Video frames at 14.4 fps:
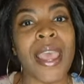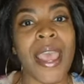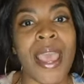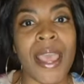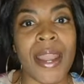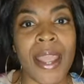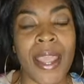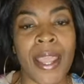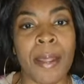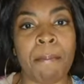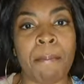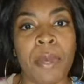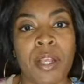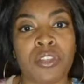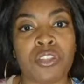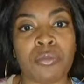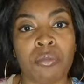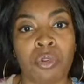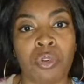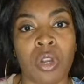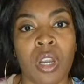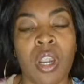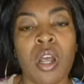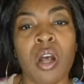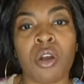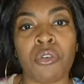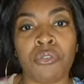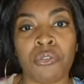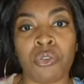at a much more
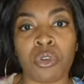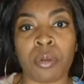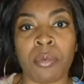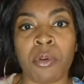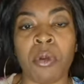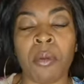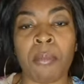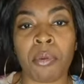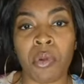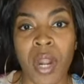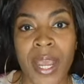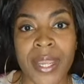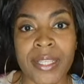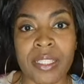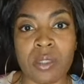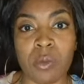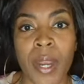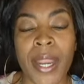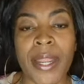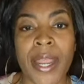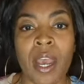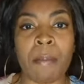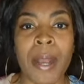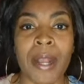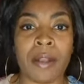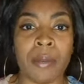affordable price. Right now, my